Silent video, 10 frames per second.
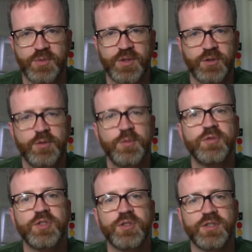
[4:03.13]
We can only move
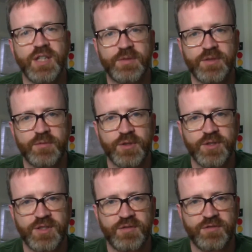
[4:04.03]
certain types of
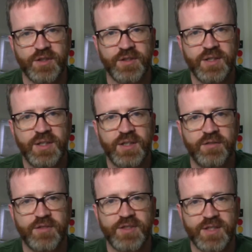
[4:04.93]
words to the front
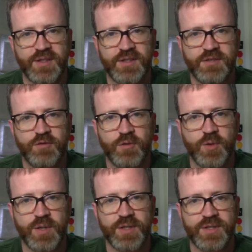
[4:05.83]
of the sentence to form a
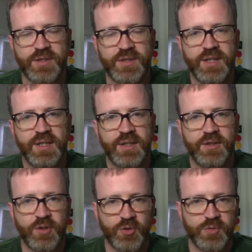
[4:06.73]
question,
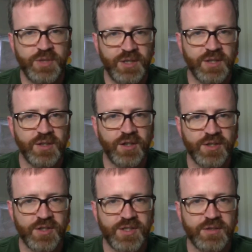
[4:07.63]
those being
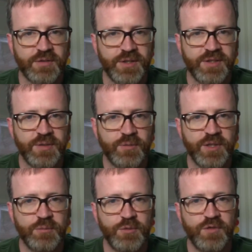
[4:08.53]
auxiliaries. We
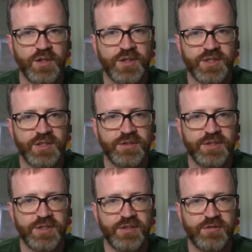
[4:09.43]
can move
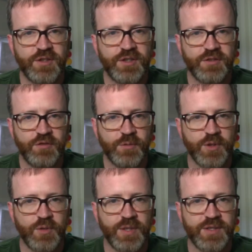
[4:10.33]
auxiliaries to the front to form a
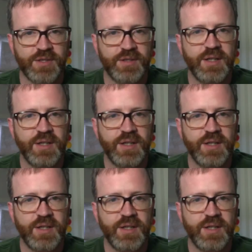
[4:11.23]
question.